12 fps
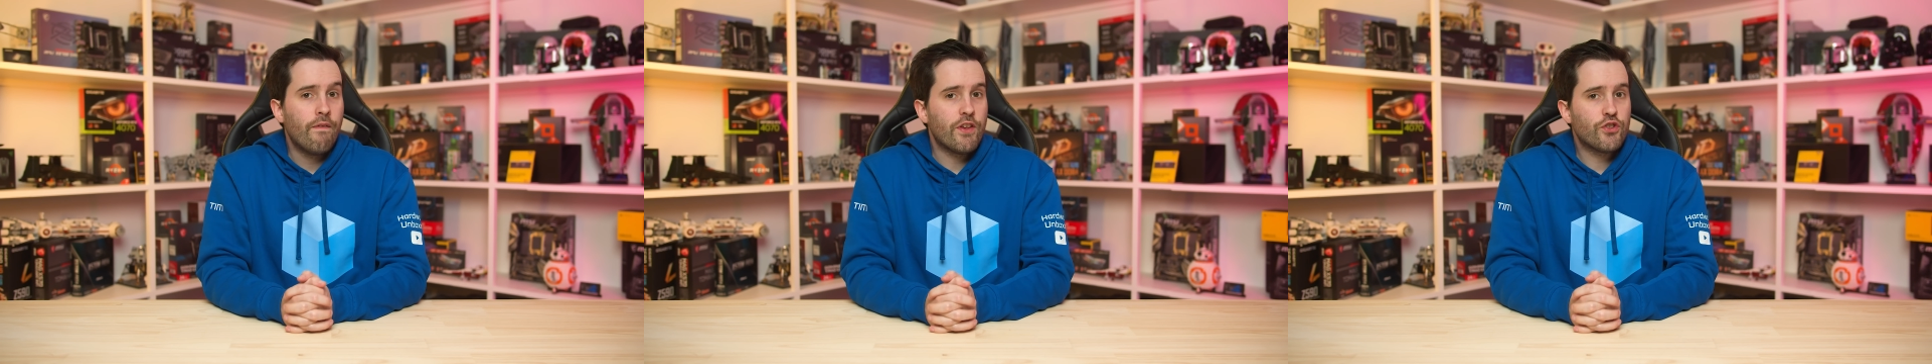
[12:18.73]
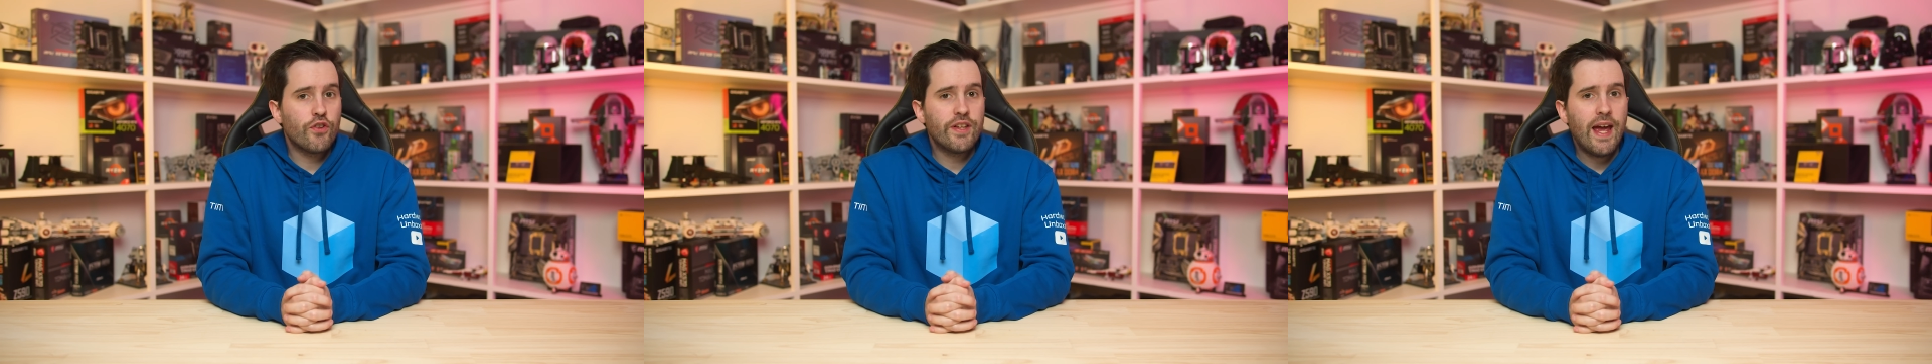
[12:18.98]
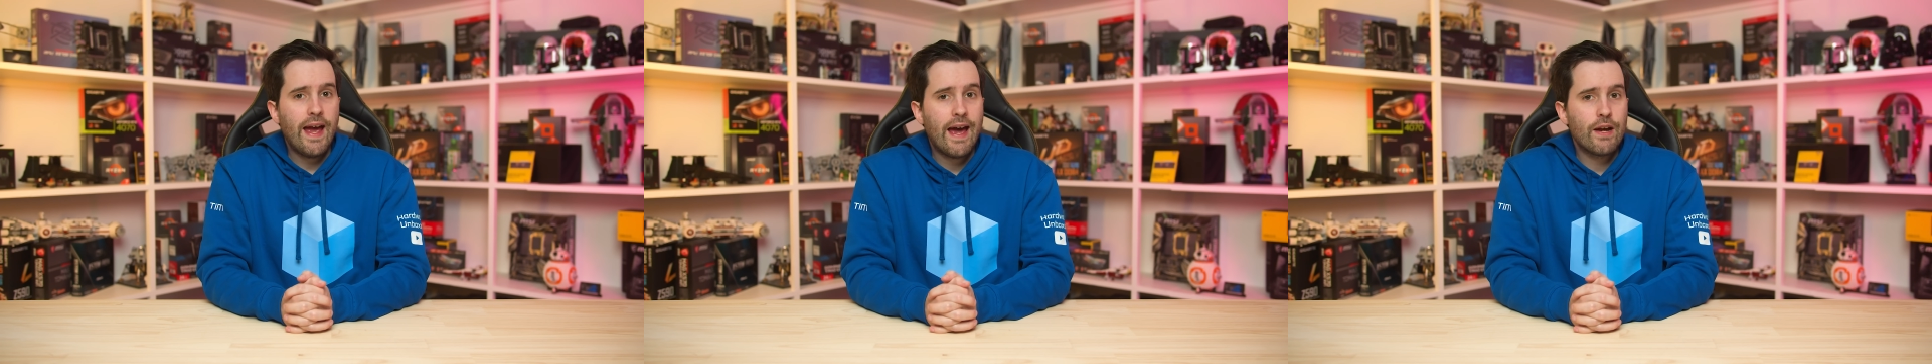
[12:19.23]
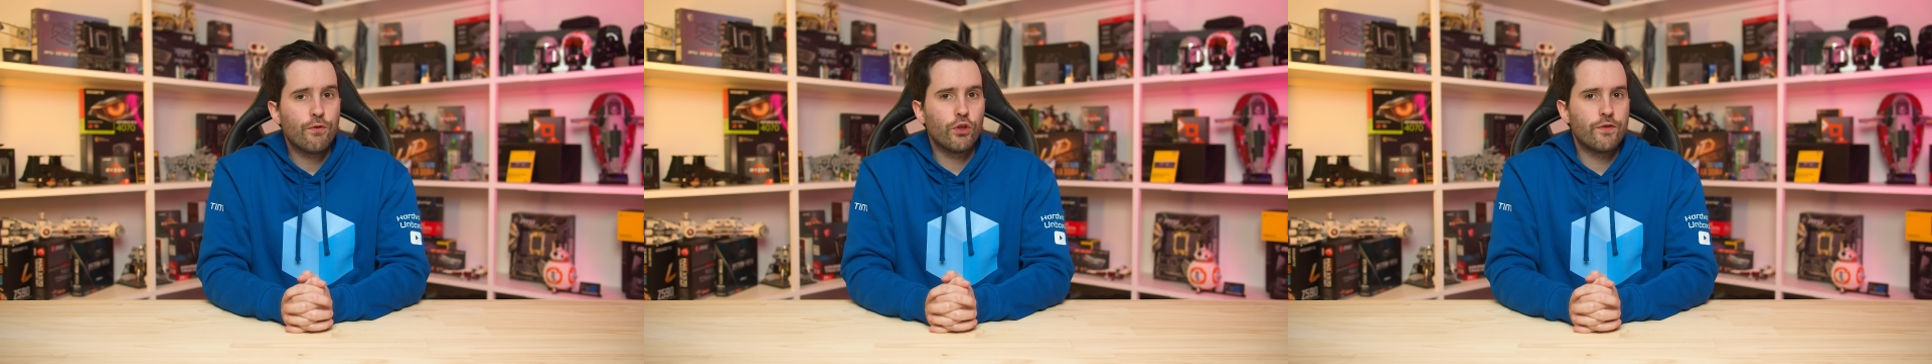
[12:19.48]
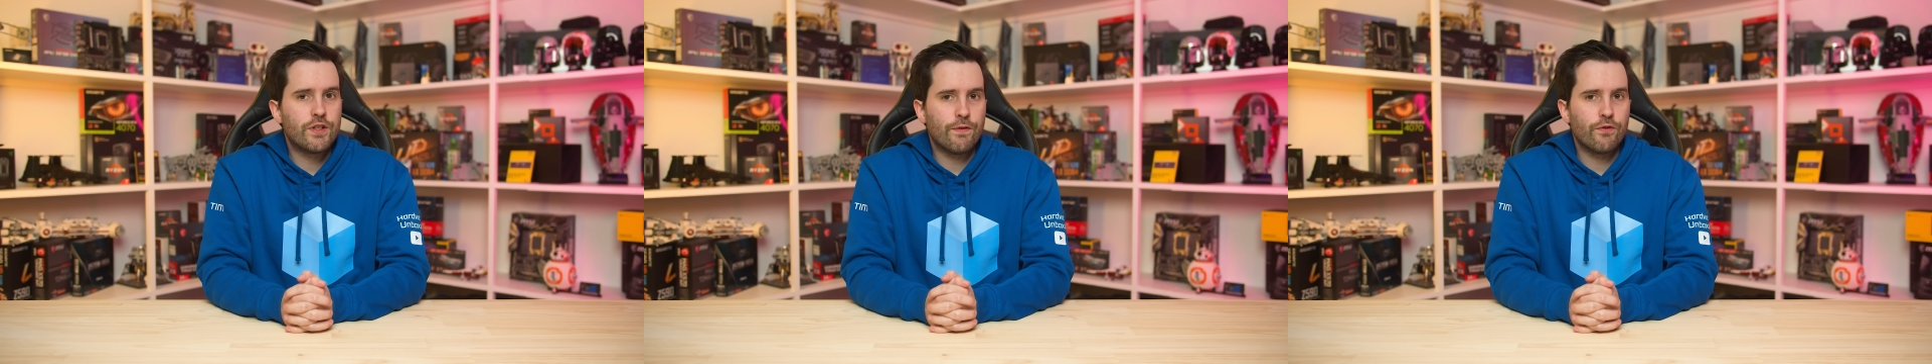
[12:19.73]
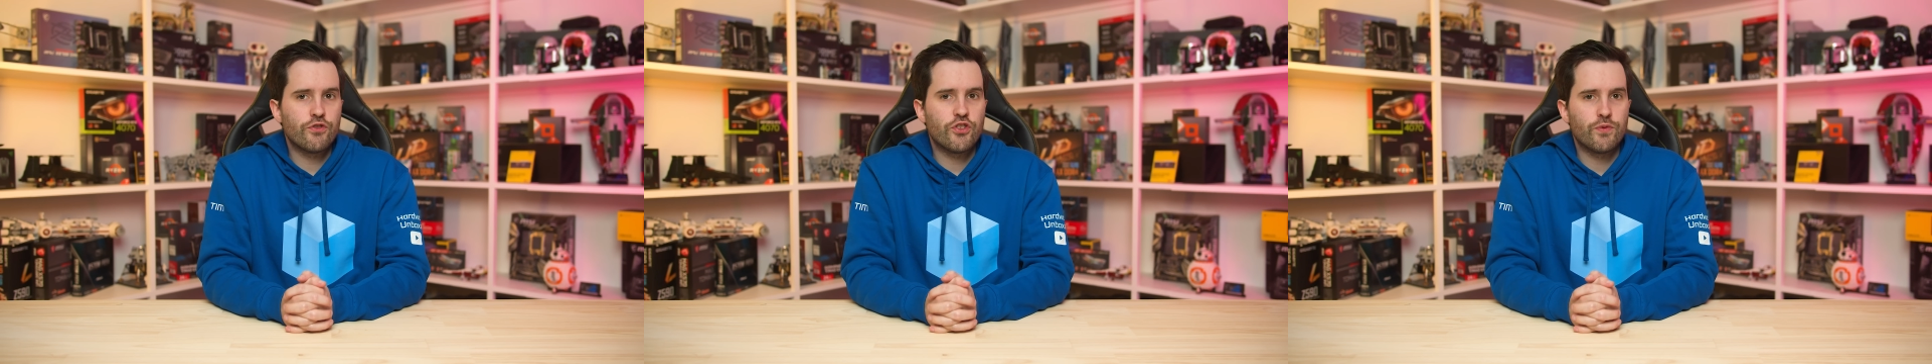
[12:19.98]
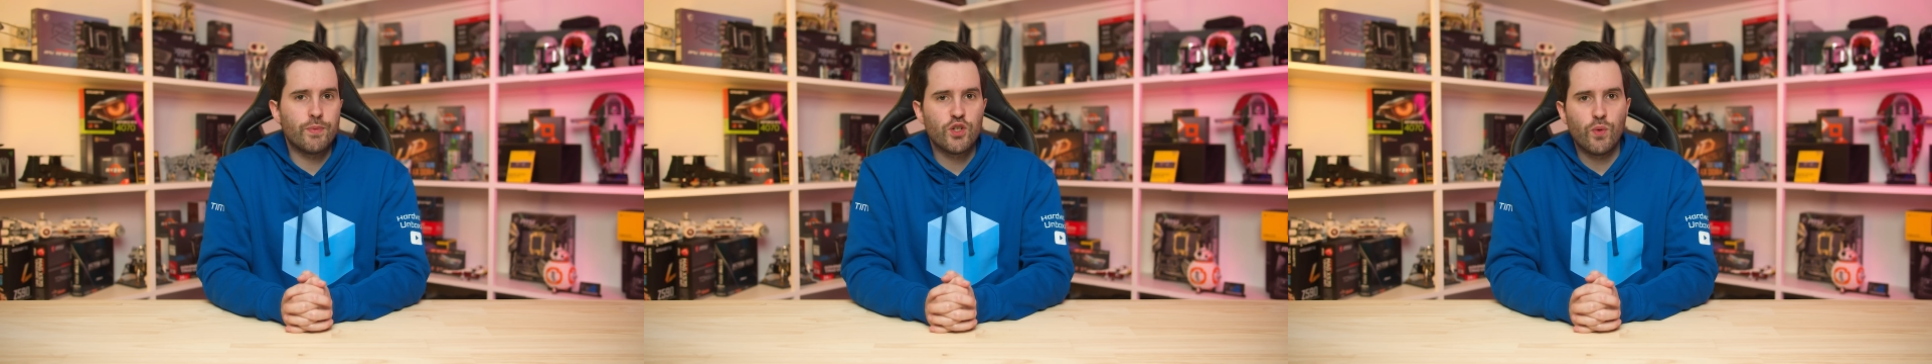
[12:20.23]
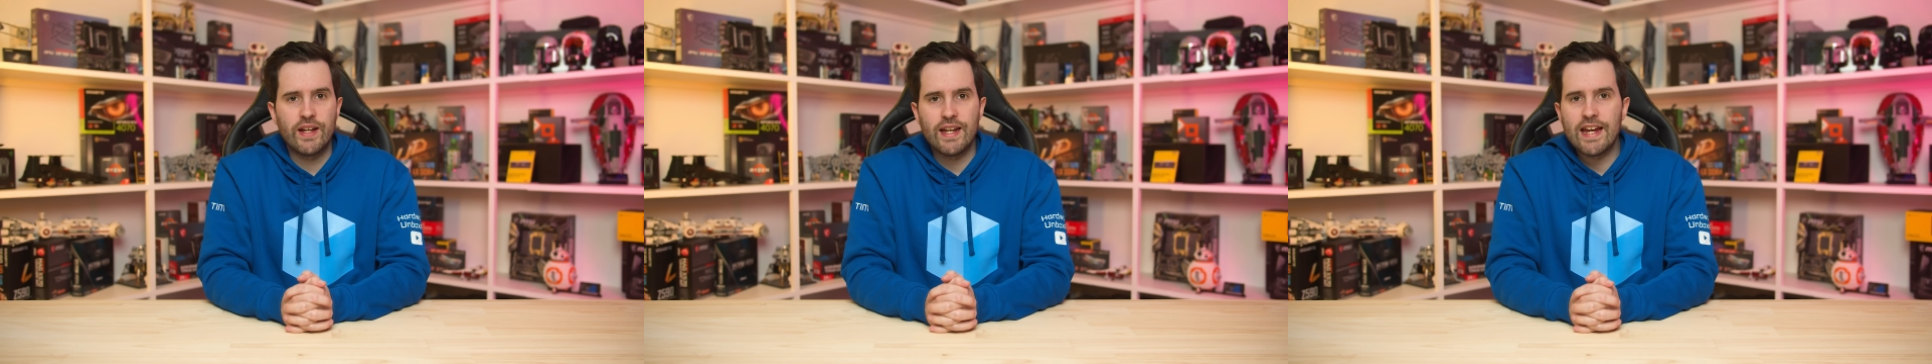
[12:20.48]
there's only a handful of differences
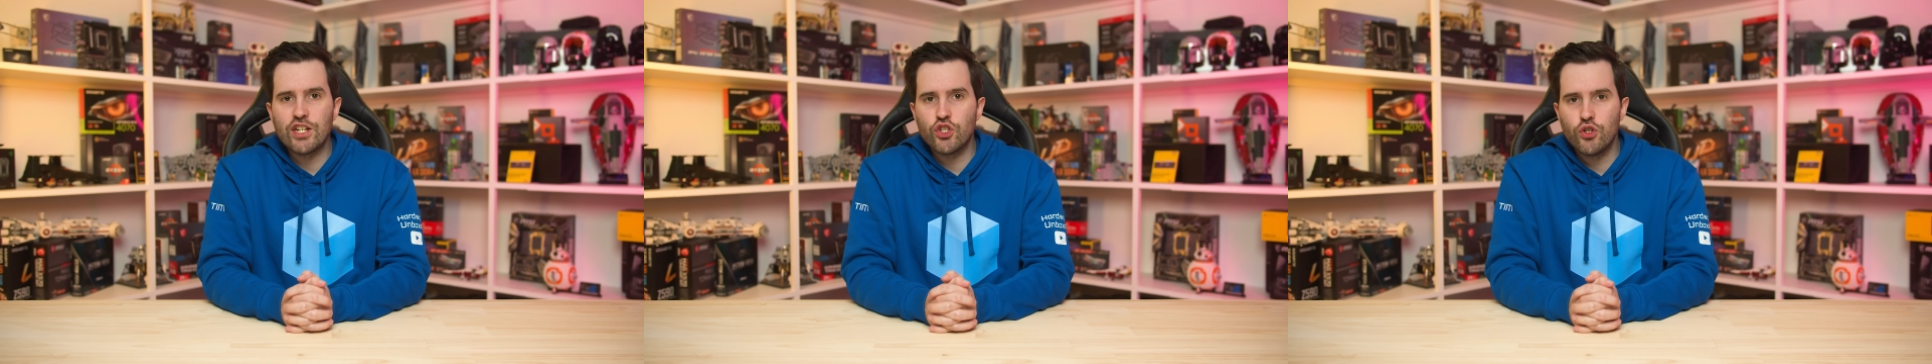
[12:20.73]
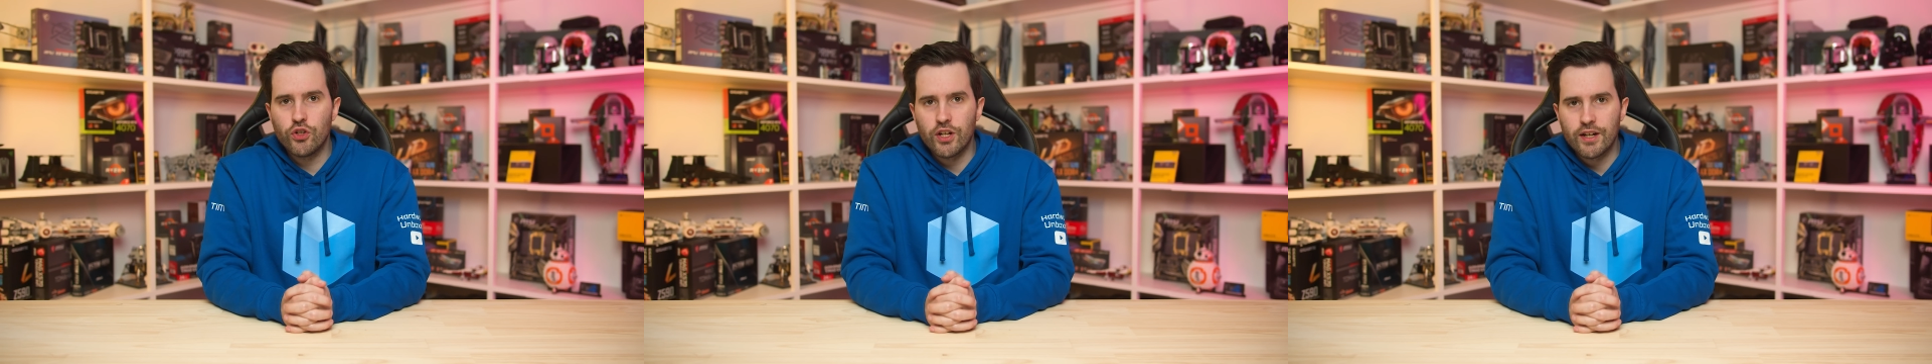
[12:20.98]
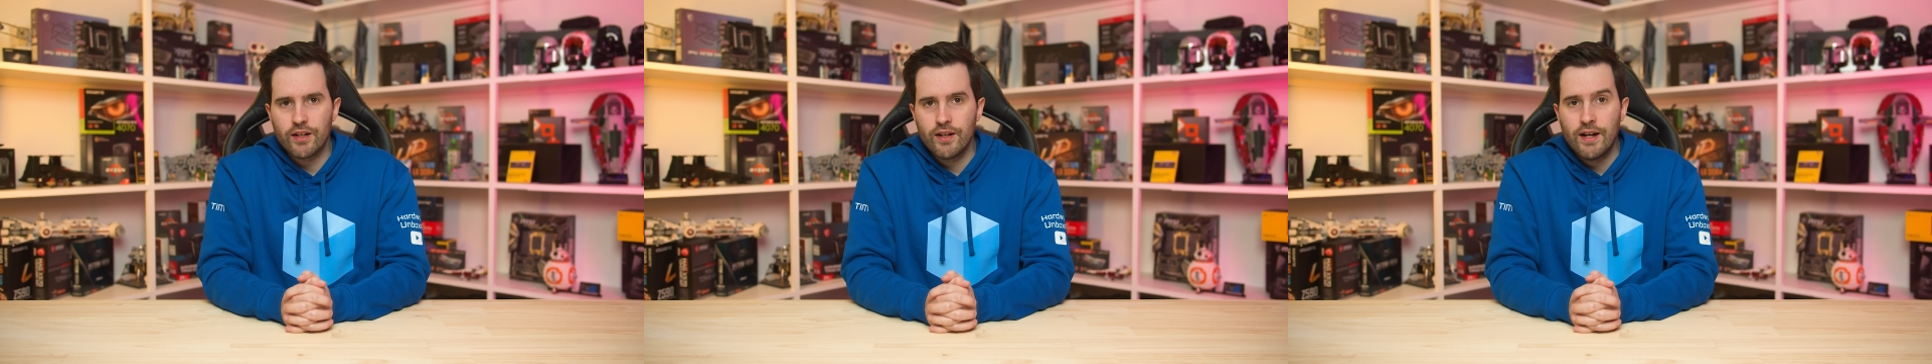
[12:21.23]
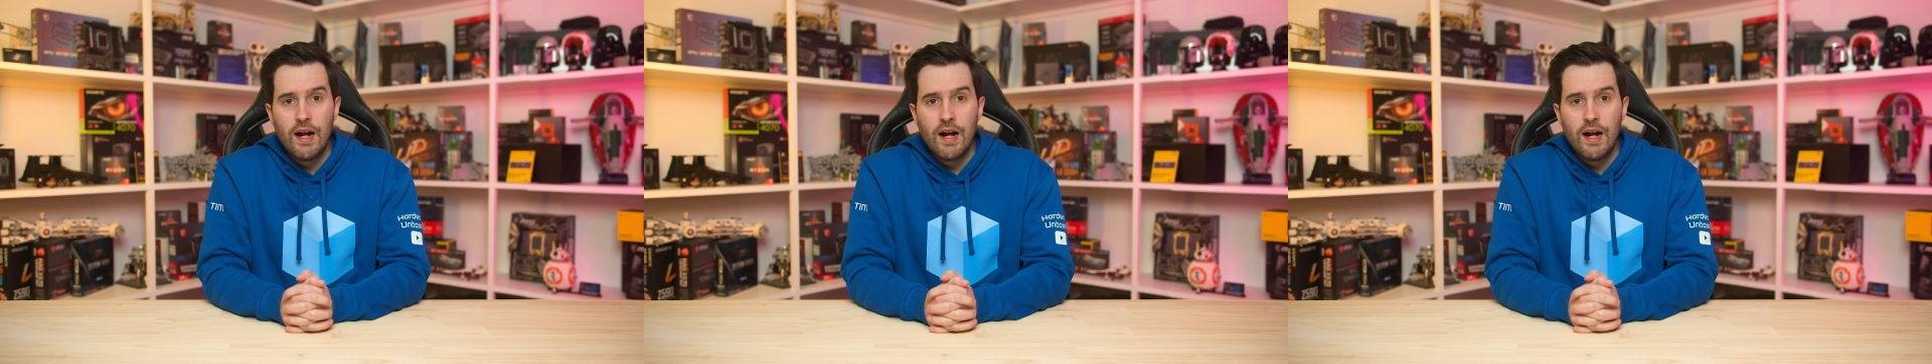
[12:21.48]
between each unit.